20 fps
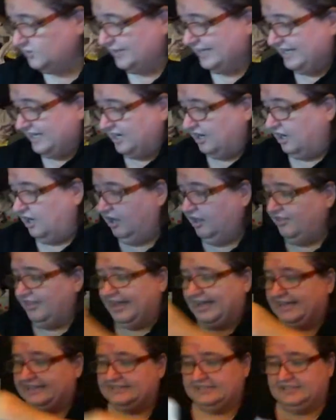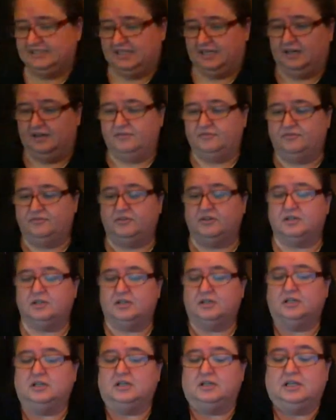I got all that stuff.
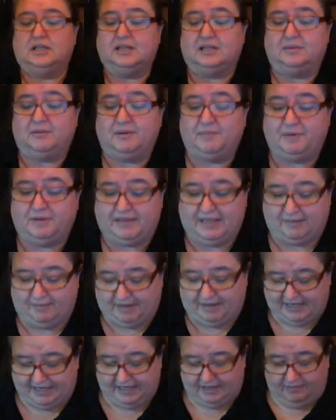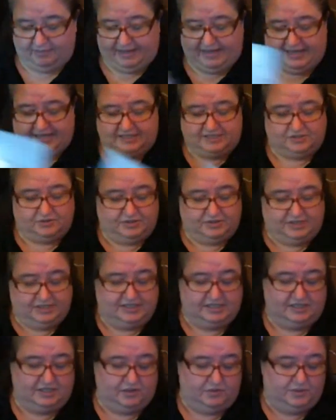Let me put that back in the bag so it
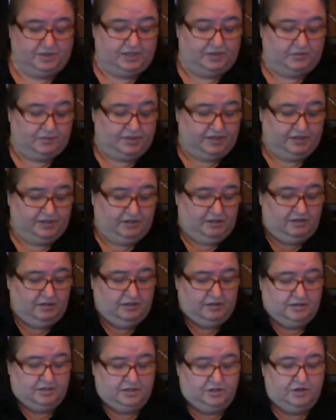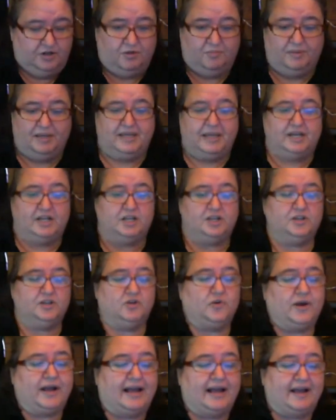doesn't go anywhere. You know me and a good
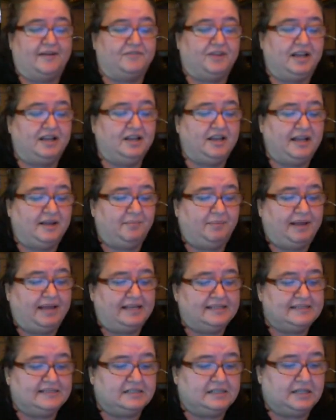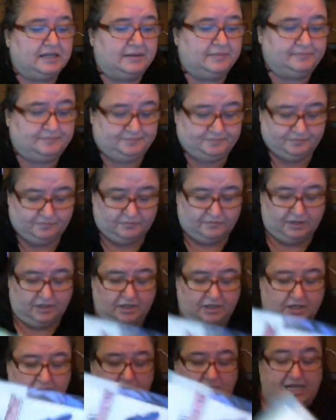craft. I can't pass it up.
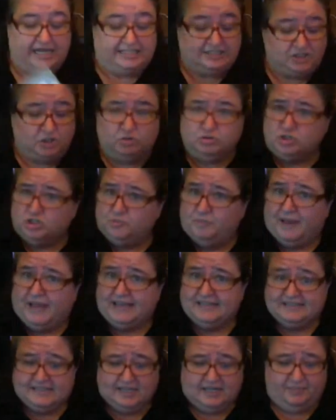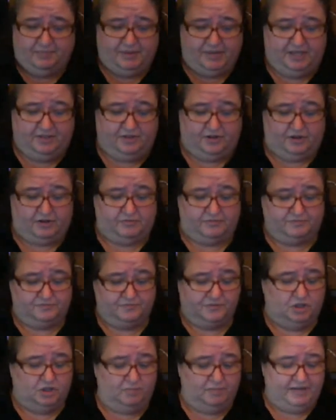And don't you pass it up either.
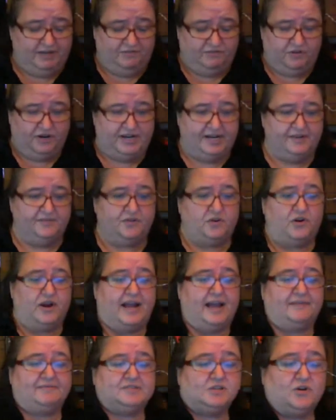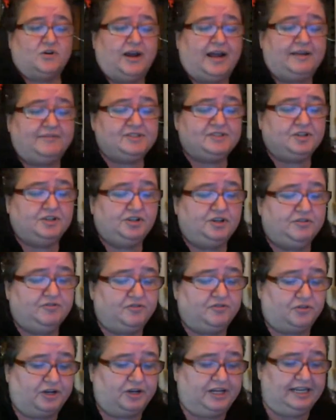Don't be afraid of crafts. Crafts are your
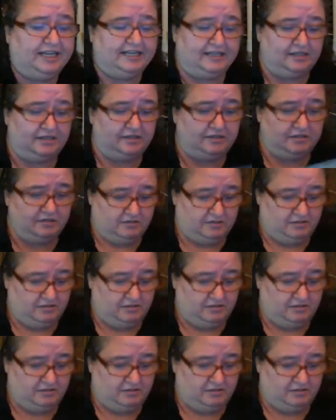friend.